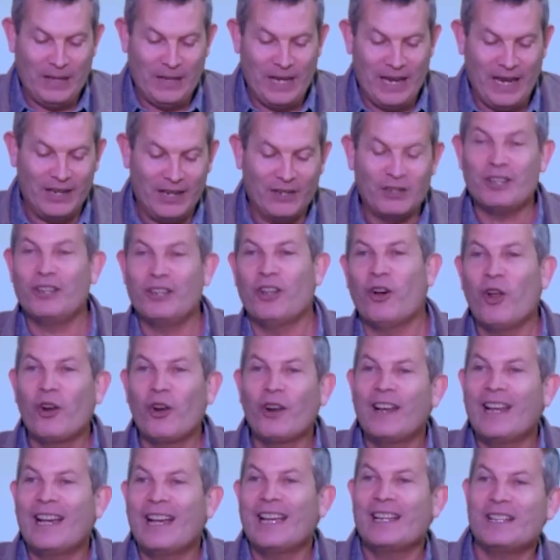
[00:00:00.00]
And in the
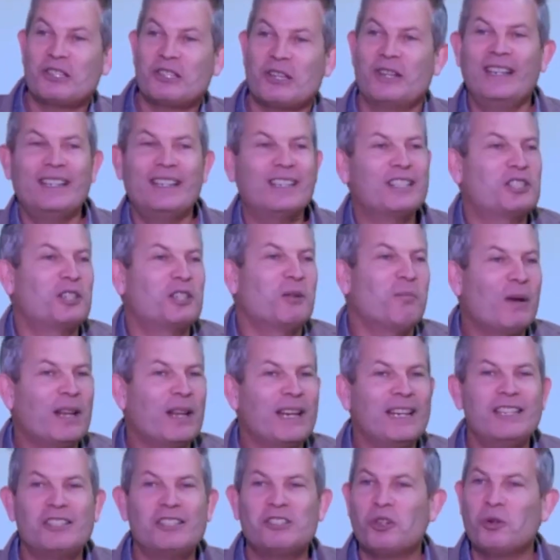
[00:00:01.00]
holidays, I needed some
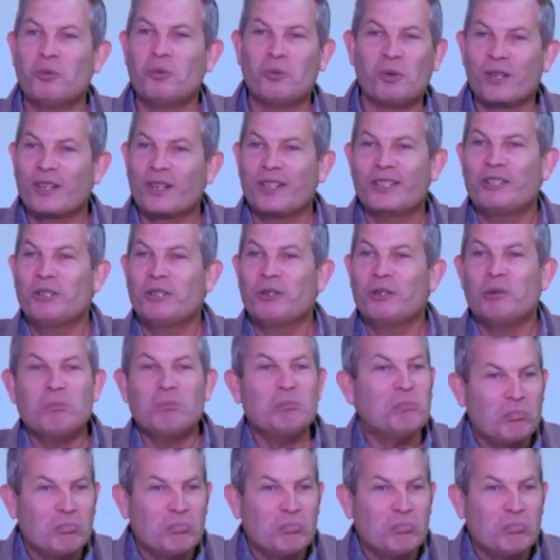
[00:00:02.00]
money. So what did I do?